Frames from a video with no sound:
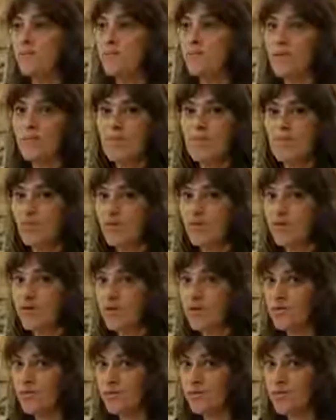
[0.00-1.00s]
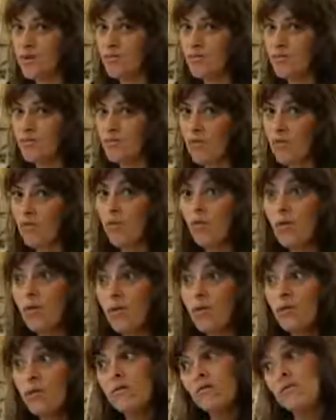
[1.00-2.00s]
maybe not a very good mum
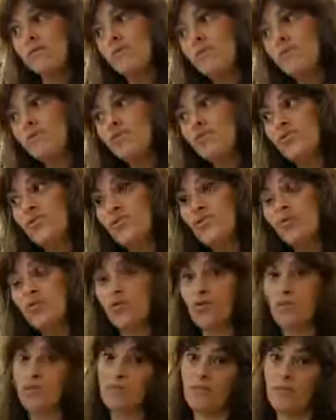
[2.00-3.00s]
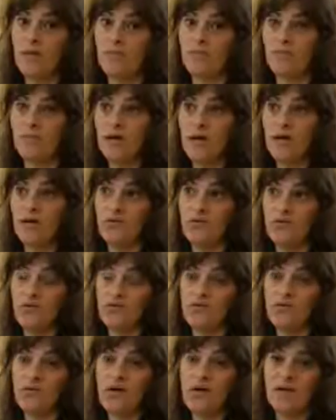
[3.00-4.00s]
or too good a mum and
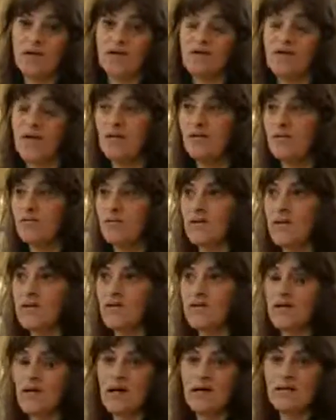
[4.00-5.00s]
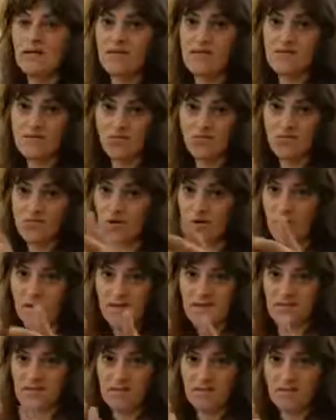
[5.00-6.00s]
not do and then then and this all
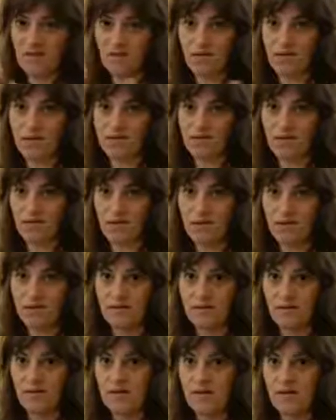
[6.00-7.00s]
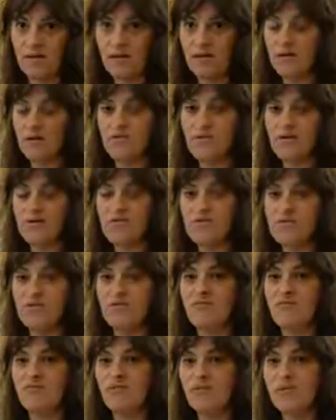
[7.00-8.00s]
dies and then I die and then I'd be
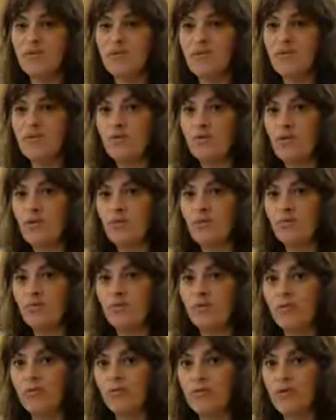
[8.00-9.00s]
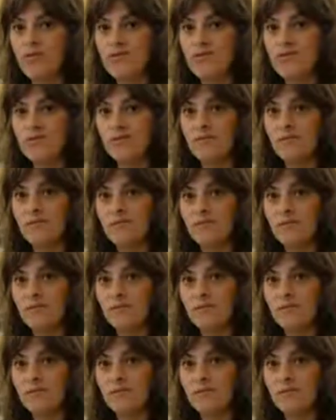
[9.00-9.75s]
resentful and horrible person.